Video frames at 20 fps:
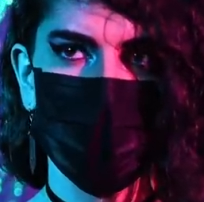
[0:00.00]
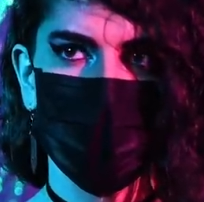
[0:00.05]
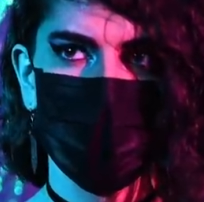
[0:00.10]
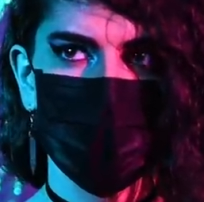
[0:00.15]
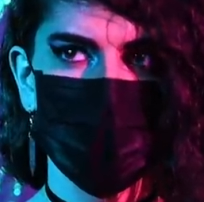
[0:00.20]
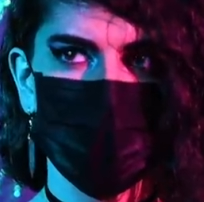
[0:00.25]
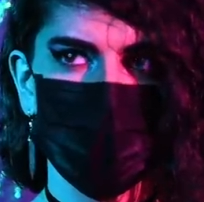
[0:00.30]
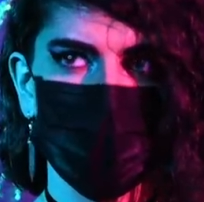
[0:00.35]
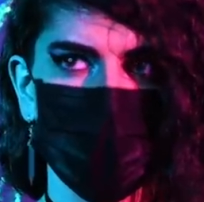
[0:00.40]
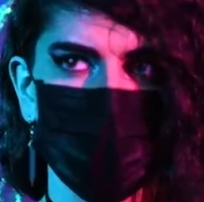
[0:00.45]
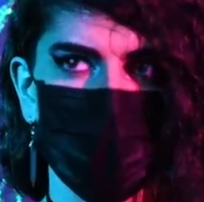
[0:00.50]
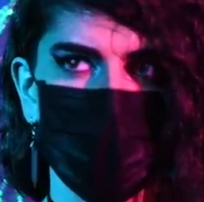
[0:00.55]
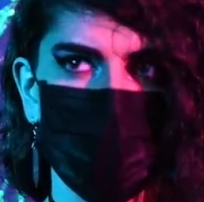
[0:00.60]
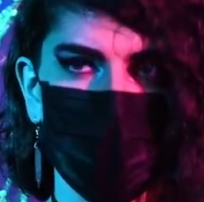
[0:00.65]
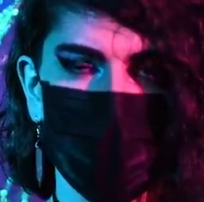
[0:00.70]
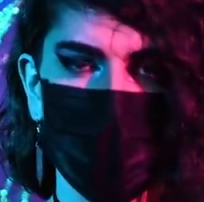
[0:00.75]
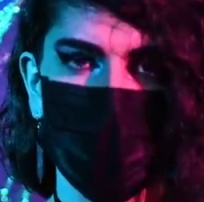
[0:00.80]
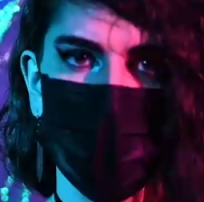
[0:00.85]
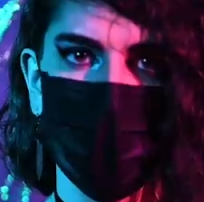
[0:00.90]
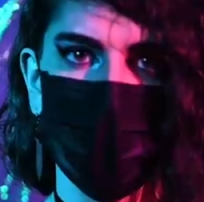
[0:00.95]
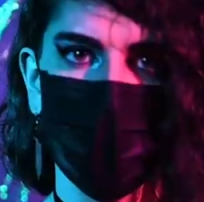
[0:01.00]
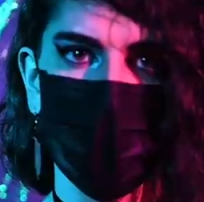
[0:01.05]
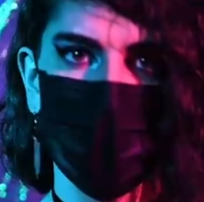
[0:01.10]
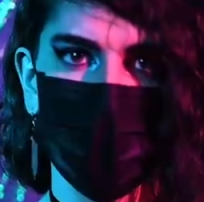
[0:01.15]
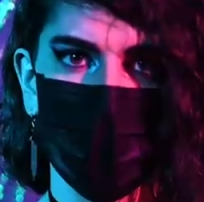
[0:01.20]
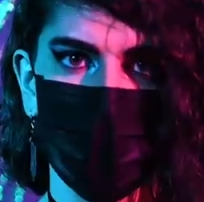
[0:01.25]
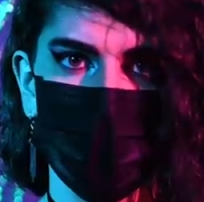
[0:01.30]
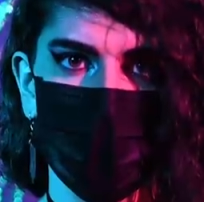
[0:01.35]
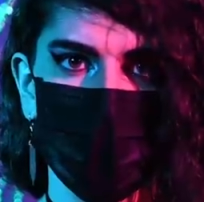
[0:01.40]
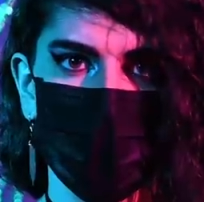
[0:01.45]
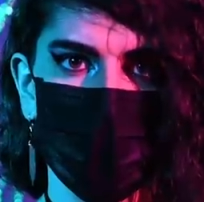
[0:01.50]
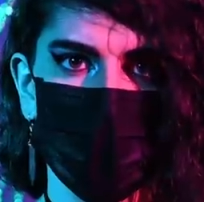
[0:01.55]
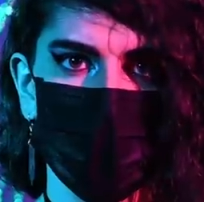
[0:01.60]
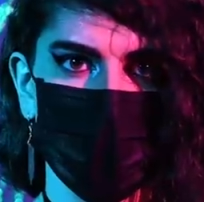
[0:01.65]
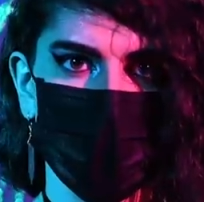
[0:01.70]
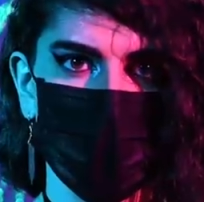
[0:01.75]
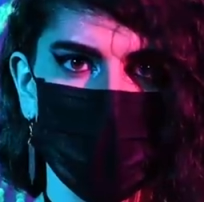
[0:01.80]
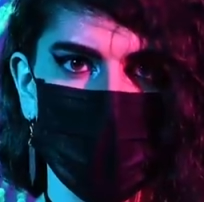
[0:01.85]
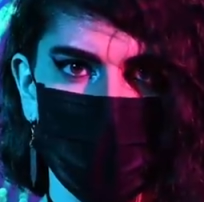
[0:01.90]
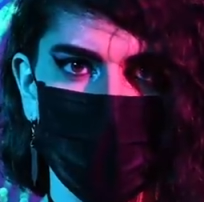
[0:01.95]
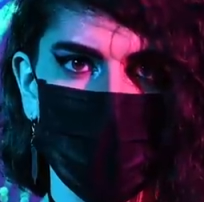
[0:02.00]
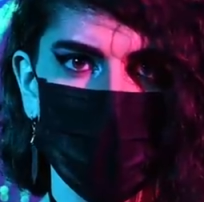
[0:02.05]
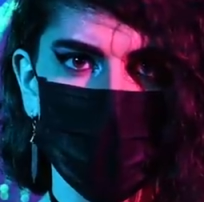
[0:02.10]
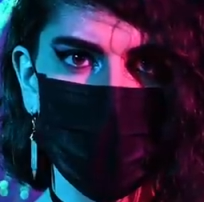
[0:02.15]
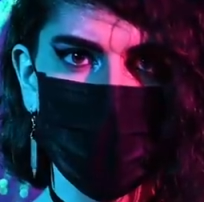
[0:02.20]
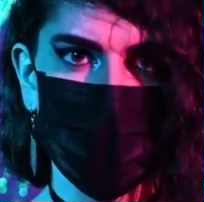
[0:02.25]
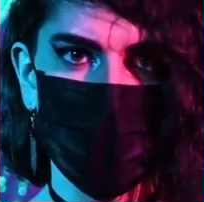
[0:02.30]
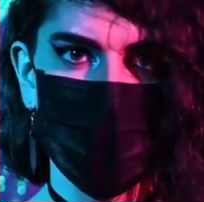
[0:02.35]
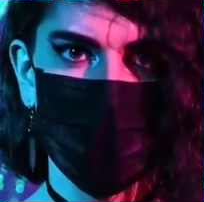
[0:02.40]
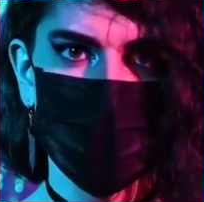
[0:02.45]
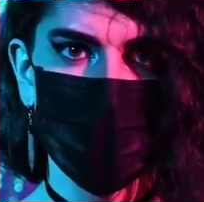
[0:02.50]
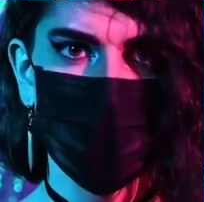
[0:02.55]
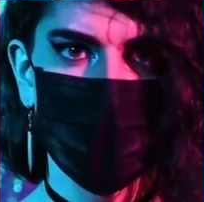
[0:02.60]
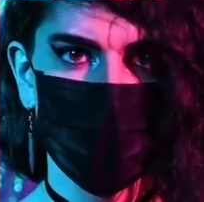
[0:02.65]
So, mitigating and economizing